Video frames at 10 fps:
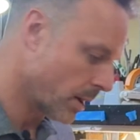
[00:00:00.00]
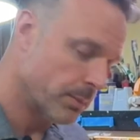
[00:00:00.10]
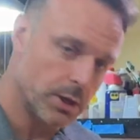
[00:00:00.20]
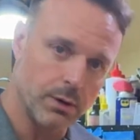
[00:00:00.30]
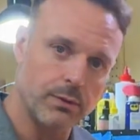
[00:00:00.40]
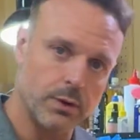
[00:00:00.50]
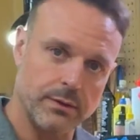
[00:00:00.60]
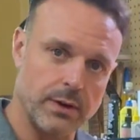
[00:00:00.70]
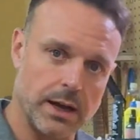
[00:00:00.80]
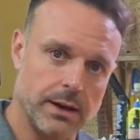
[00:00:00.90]
below
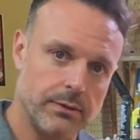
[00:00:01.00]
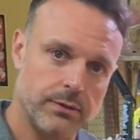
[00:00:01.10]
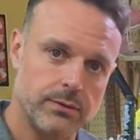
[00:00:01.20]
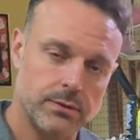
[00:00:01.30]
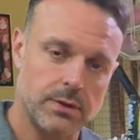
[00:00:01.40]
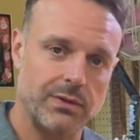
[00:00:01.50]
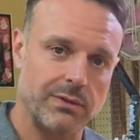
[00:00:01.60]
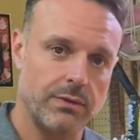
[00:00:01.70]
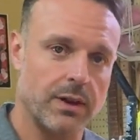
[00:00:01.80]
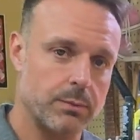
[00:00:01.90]
45 to
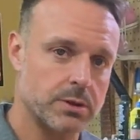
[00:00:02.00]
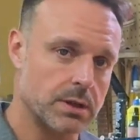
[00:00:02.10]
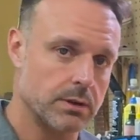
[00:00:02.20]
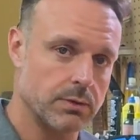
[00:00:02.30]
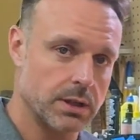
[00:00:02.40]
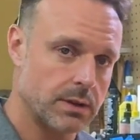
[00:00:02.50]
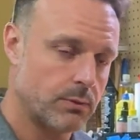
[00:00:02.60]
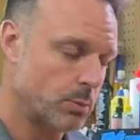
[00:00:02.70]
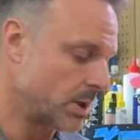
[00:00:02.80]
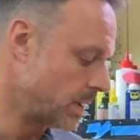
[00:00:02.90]
55% relative
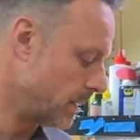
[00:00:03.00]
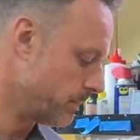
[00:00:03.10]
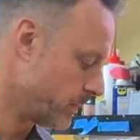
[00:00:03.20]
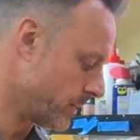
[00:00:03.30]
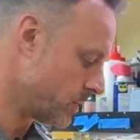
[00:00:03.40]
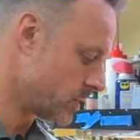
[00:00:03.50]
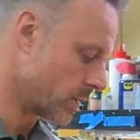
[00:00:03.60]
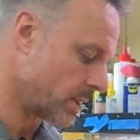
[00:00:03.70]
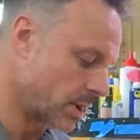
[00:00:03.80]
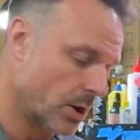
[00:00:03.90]
humidity. If you start
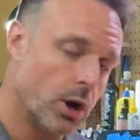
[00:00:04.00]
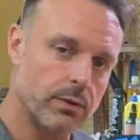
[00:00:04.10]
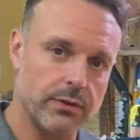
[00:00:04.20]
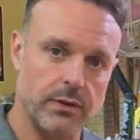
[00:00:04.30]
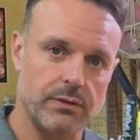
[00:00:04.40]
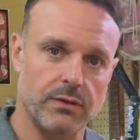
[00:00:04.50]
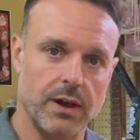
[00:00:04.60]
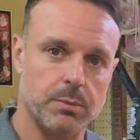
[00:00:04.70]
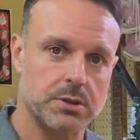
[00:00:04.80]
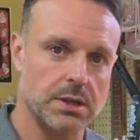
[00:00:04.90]
to get over
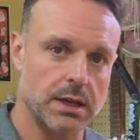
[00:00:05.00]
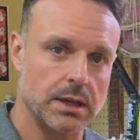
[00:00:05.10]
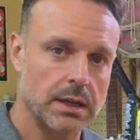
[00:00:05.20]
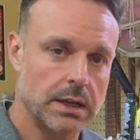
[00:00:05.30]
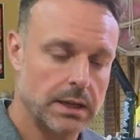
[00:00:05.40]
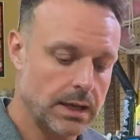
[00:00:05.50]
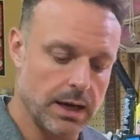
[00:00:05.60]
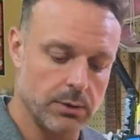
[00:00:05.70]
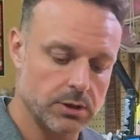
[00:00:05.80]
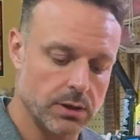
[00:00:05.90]
55%, I
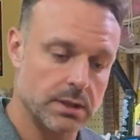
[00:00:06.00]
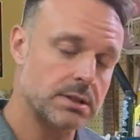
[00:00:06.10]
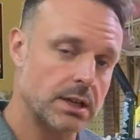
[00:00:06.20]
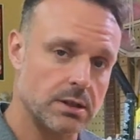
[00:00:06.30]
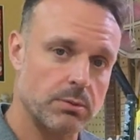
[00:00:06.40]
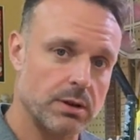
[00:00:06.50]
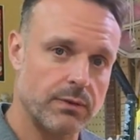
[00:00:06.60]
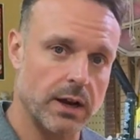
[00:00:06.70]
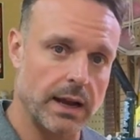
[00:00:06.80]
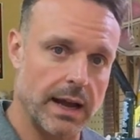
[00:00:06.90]
would go ahead and take the
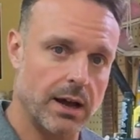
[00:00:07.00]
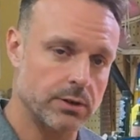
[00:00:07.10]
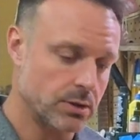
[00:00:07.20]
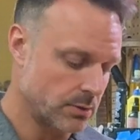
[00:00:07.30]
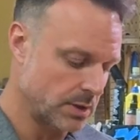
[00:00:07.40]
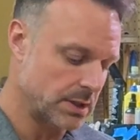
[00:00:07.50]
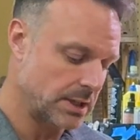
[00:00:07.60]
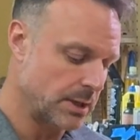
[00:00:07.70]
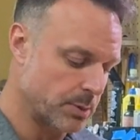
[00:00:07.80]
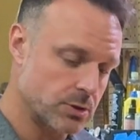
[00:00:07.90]
humidifier out. You don't need to
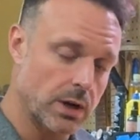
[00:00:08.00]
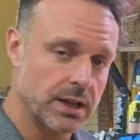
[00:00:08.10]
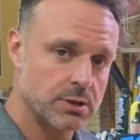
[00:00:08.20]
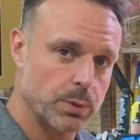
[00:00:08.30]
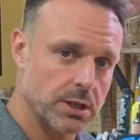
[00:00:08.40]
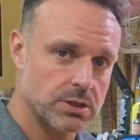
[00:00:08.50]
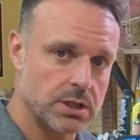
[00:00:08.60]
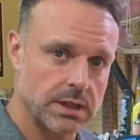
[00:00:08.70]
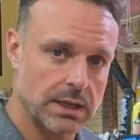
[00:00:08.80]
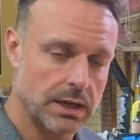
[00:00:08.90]
keep a dry sponge
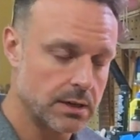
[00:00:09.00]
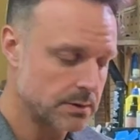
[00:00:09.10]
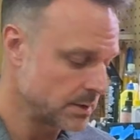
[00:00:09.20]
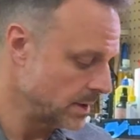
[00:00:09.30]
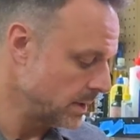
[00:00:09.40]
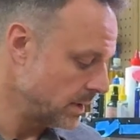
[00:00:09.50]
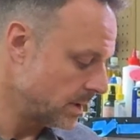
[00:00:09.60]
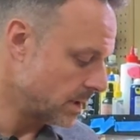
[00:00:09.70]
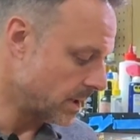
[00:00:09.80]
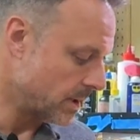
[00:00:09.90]
in there.
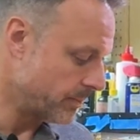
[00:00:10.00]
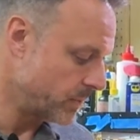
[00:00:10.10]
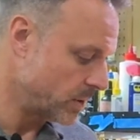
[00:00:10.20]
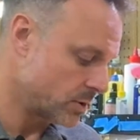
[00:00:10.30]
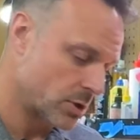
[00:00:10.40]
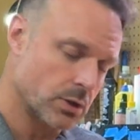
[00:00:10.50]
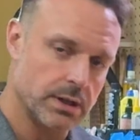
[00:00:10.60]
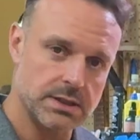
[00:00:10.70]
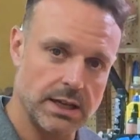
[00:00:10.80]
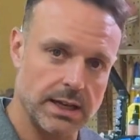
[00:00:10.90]
You can just go ahead
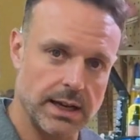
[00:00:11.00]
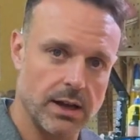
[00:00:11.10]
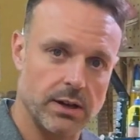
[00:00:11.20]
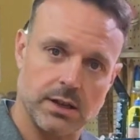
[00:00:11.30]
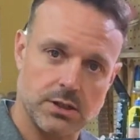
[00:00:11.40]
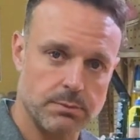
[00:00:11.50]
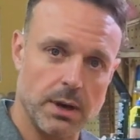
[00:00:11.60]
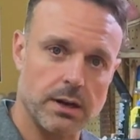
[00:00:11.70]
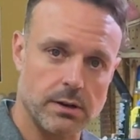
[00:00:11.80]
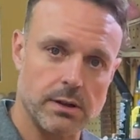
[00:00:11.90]
and take it out and just
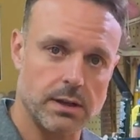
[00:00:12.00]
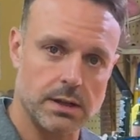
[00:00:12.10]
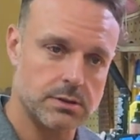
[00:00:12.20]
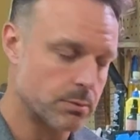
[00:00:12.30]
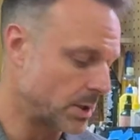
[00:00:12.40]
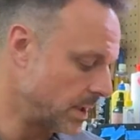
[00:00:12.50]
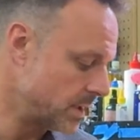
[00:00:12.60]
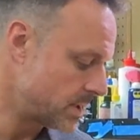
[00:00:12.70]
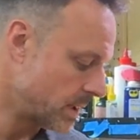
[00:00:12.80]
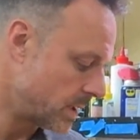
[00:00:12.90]
monitor the instrument
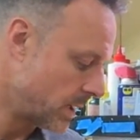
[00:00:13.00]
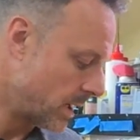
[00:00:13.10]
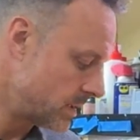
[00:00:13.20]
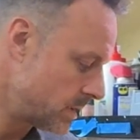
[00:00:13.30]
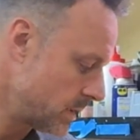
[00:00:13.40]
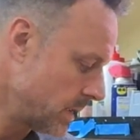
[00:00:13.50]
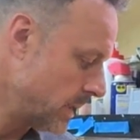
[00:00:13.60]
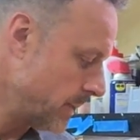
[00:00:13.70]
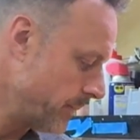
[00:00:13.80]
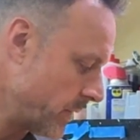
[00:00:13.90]
inside the case.
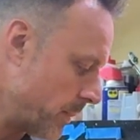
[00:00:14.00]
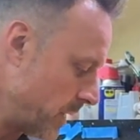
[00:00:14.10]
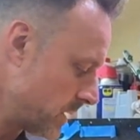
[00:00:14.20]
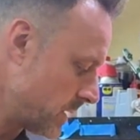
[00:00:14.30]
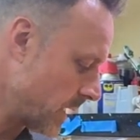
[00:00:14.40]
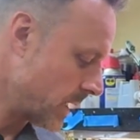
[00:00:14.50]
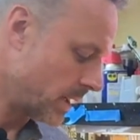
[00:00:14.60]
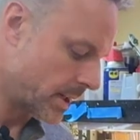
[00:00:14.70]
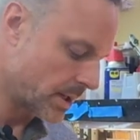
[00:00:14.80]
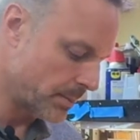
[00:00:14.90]
That being said, a
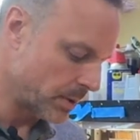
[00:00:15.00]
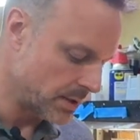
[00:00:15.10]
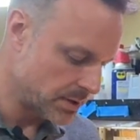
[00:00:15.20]
lot of companies